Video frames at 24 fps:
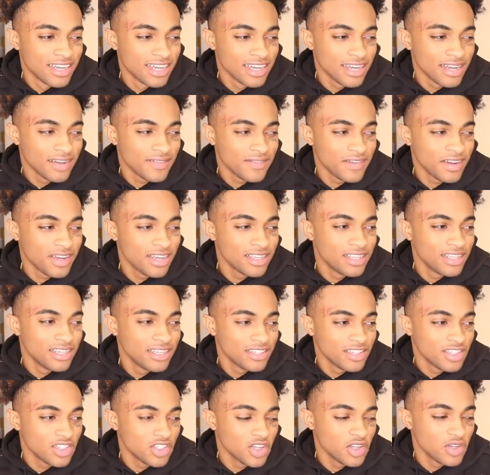I got 5
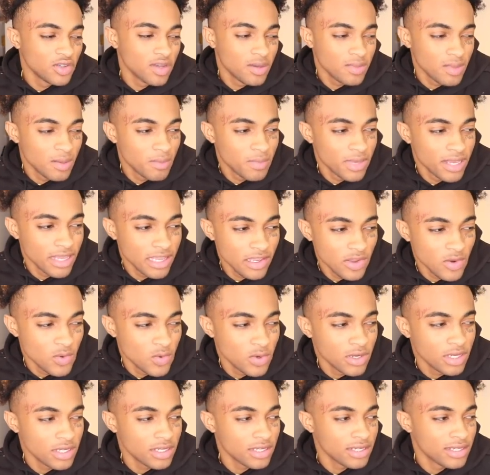days to show you I'm the man you
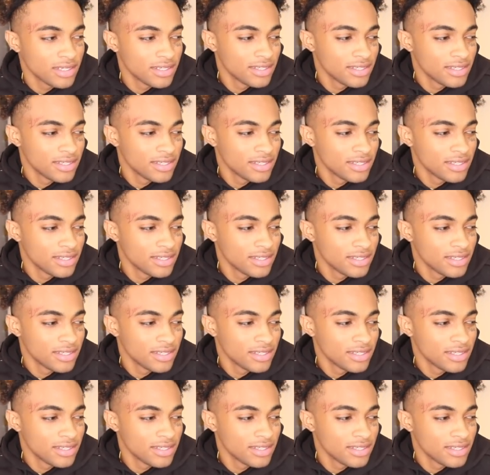want.